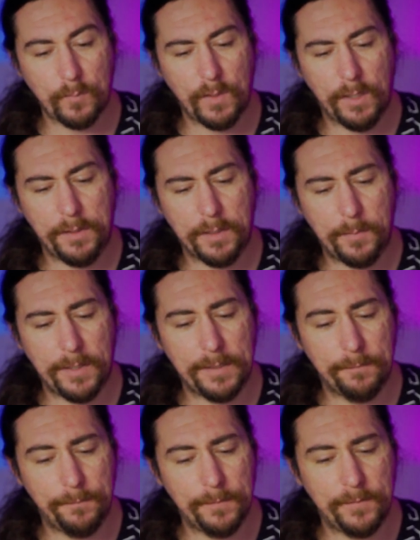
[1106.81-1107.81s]
I think I
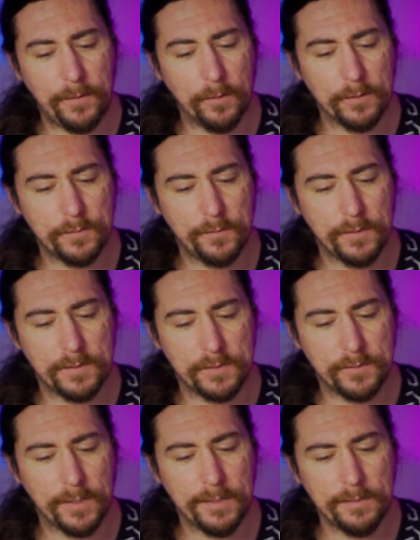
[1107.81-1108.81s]
paid $50 for this
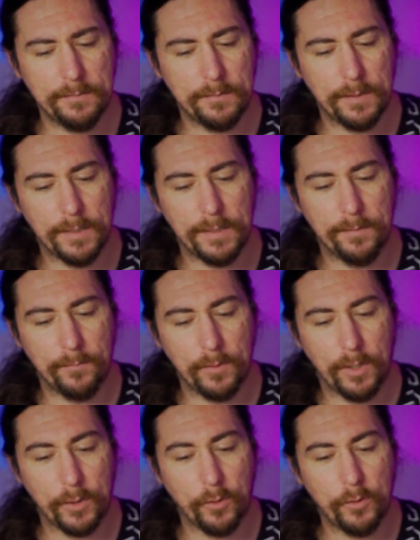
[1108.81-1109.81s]
Australian.
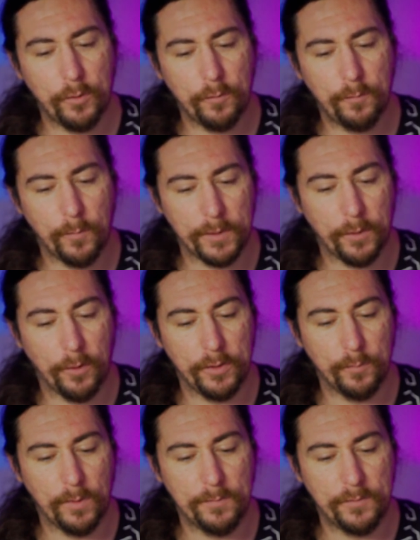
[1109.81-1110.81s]
I got it off my
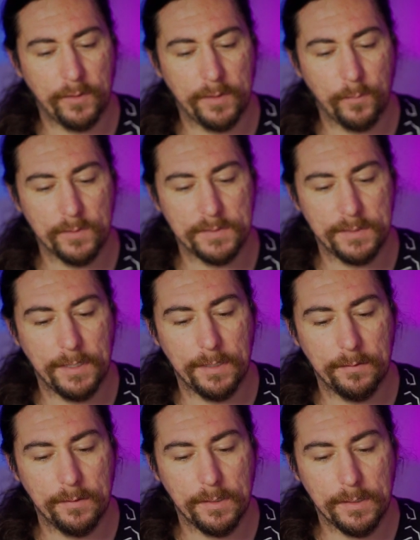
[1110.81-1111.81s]
Kogan website once
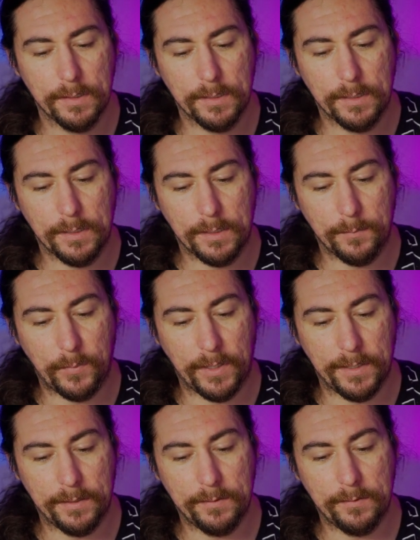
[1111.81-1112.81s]
again,
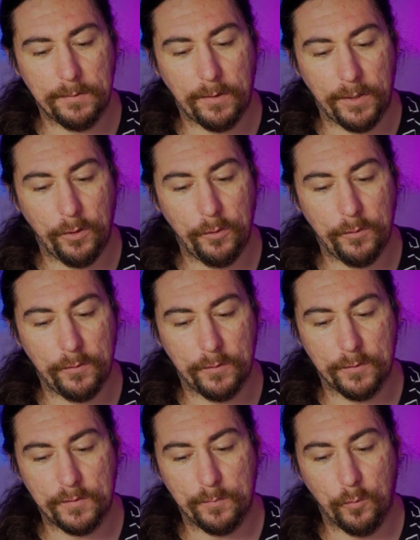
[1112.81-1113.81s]
but I know that
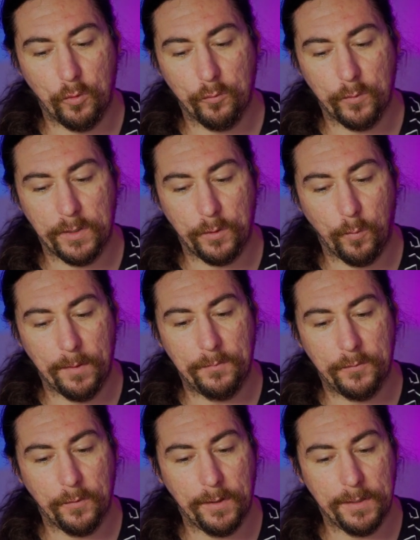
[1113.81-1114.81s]
the SmallRig
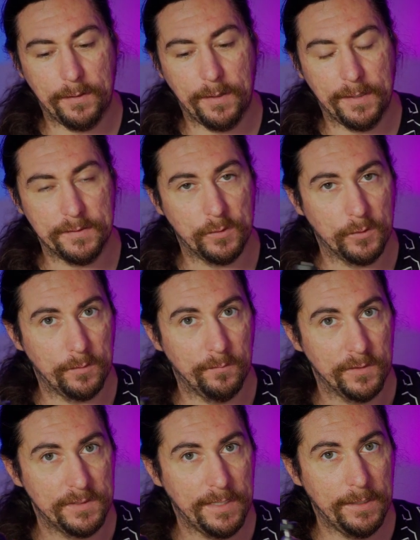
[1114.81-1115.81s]
website has got them
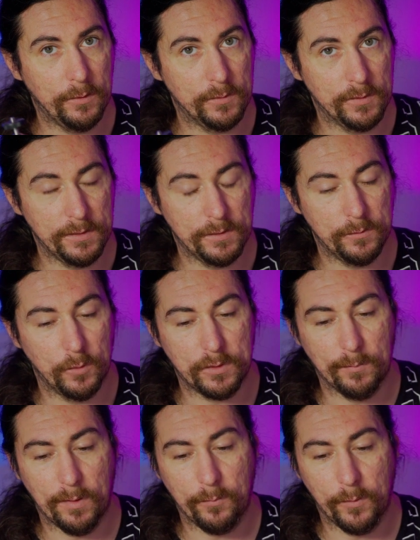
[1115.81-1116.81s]
for sale because I just looked
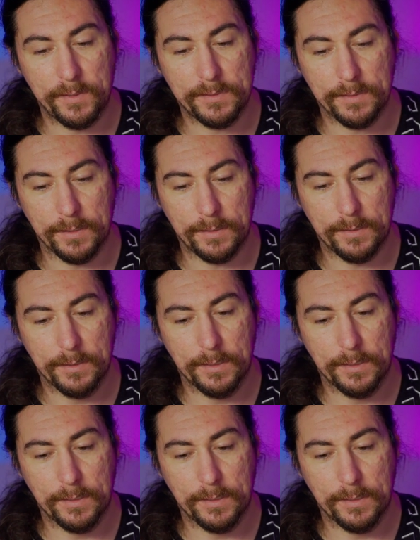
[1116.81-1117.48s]
them up recently